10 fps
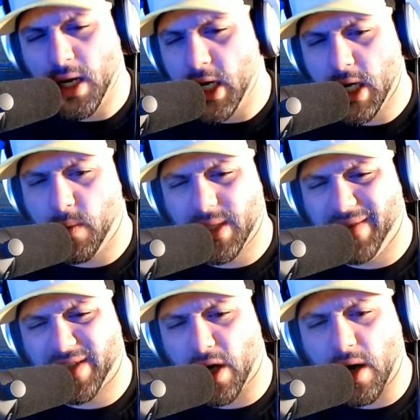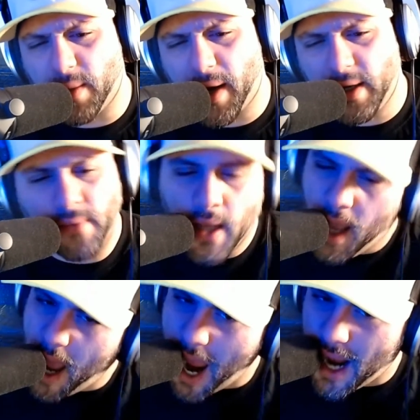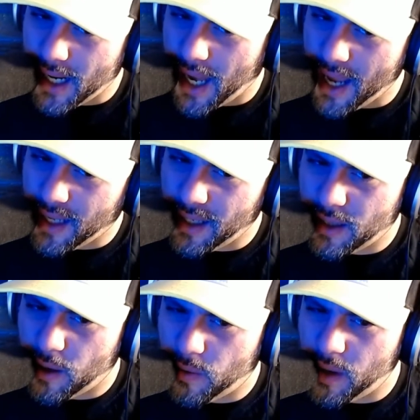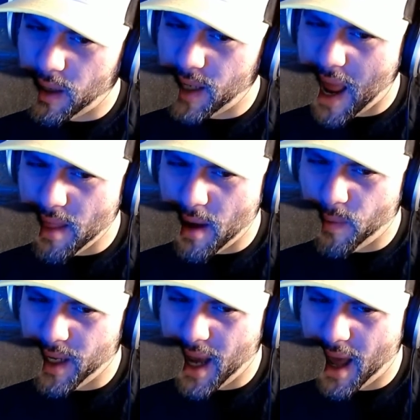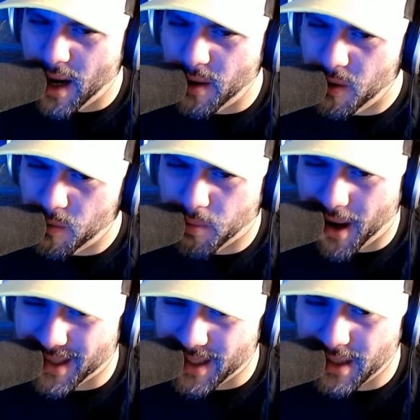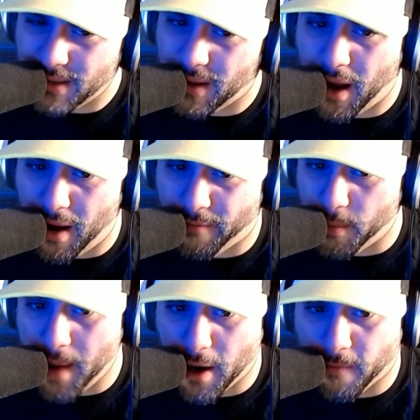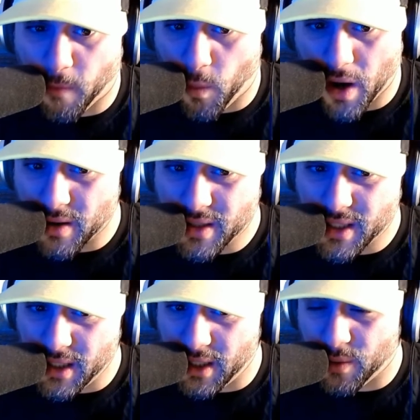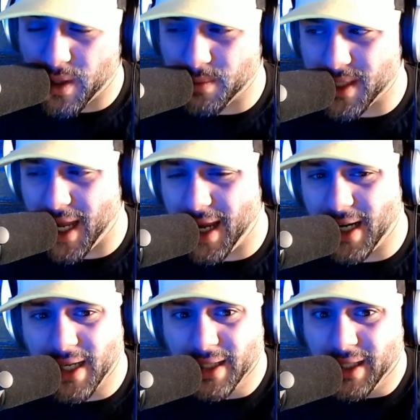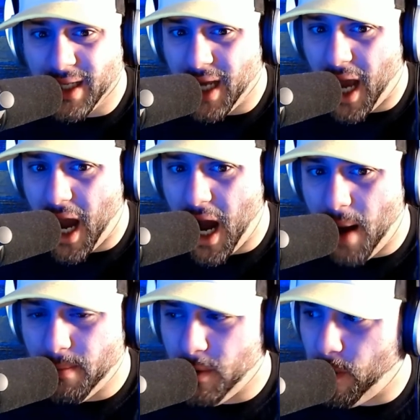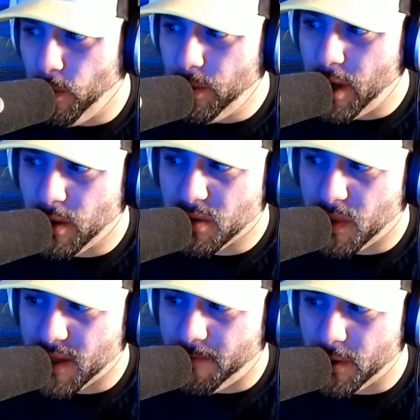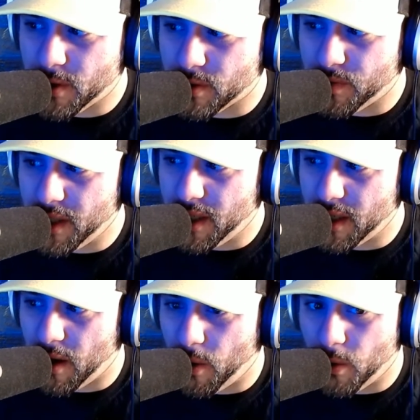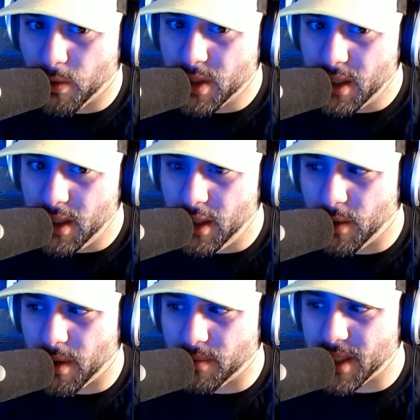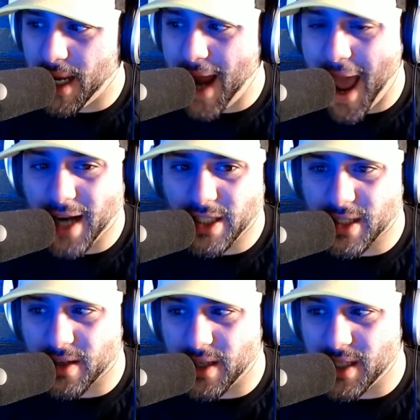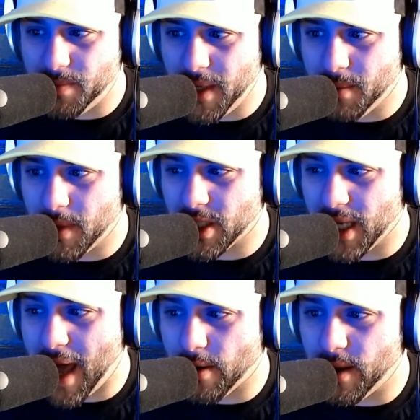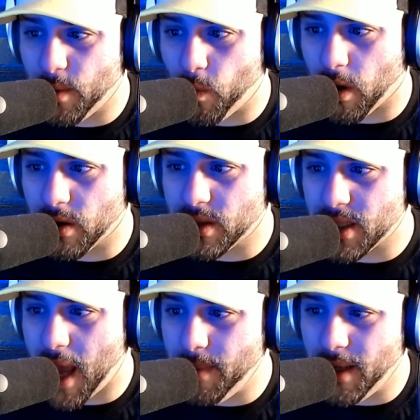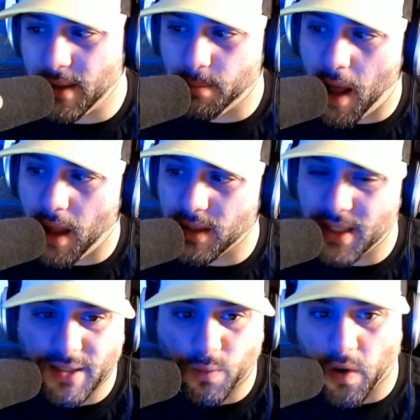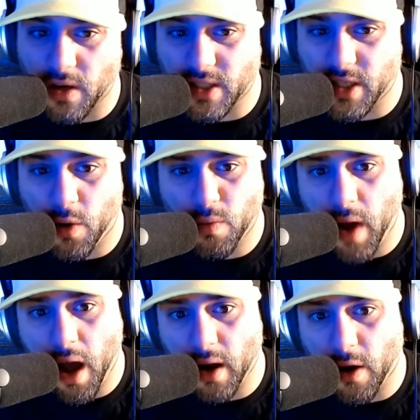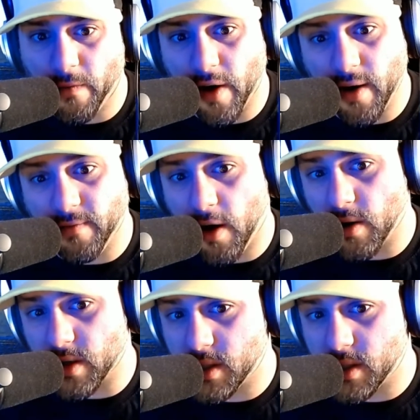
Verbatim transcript: No one's even talking about it. And like you know, uh, now that we got a new president, uh, for better for worse, you know what I'm saying. Um, who knows what the future is really gonna hold? You know what I'm saying? Actions are gonna speak much louder than words. I mean, politics words don't uh, go very far.